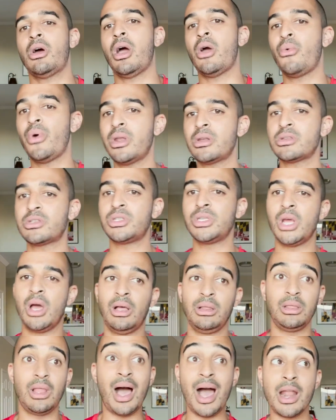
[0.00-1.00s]
I went
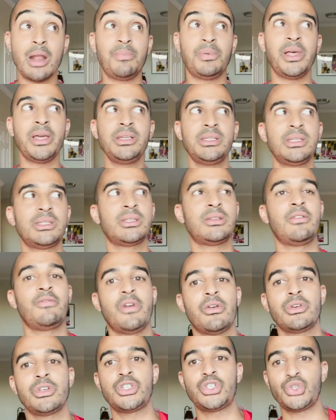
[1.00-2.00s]
a lot of places in a
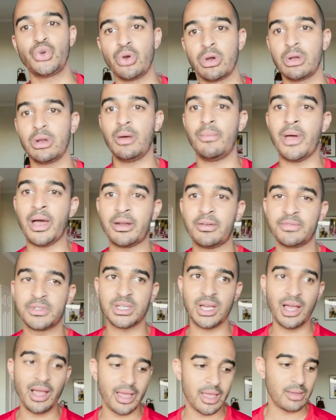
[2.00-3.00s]
very short amount of
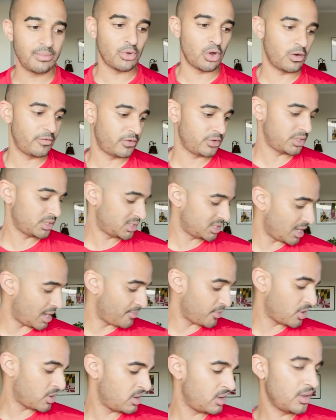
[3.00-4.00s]
time over the
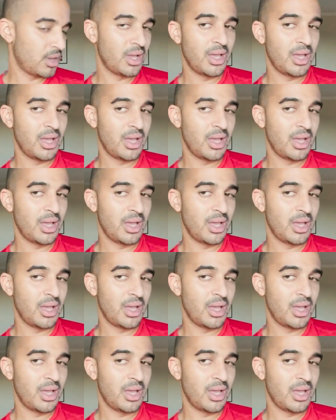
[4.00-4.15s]
summer.